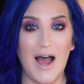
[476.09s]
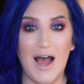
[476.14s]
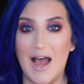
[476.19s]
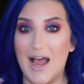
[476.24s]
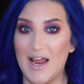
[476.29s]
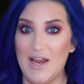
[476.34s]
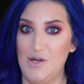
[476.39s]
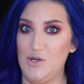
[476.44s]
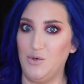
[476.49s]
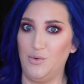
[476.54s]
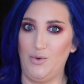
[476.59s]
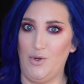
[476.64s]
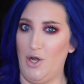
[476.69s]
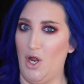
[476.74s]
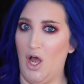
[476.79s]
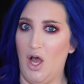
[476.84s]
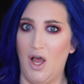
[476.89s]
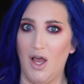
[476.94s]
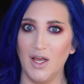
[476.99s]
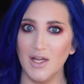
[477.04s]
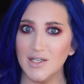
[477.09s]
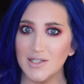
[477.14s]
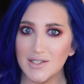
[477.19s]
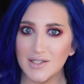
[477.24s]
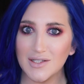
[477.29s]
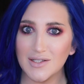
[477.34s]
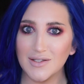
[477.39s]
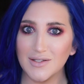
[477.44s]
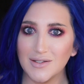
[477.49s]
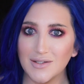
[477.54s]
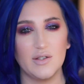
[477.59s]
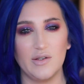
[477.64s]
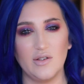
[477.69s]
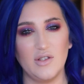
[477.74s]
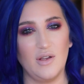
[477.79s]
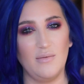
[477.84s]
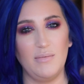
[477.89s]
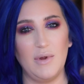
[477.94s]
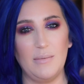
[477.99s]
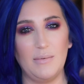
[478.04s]
I do not. So
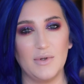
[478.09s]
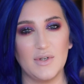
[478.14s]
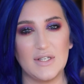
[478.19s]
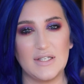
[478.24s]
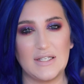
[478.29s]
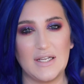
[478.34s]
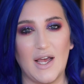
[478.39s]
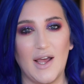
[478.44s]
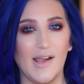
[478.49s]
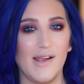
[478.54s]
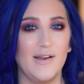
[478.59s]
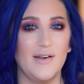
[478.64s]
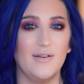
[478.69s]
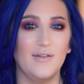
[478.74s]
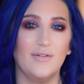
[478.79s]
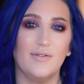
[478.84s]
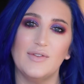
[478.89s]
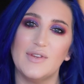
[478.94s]
some people decide